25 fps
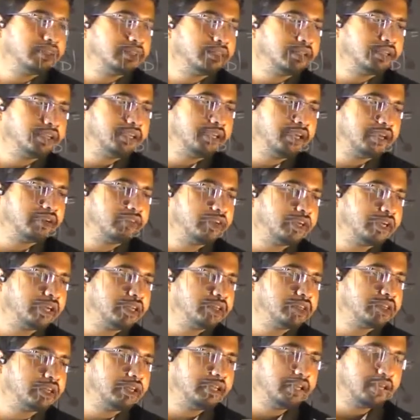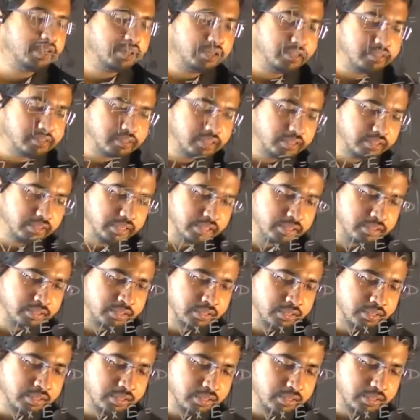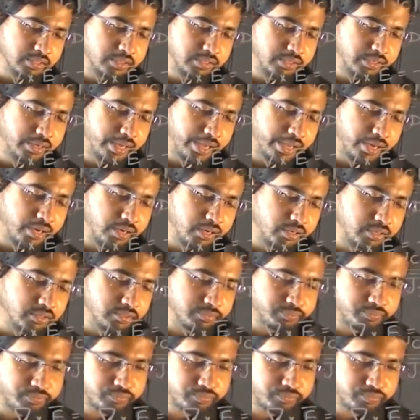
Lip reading: here we can clearly see that del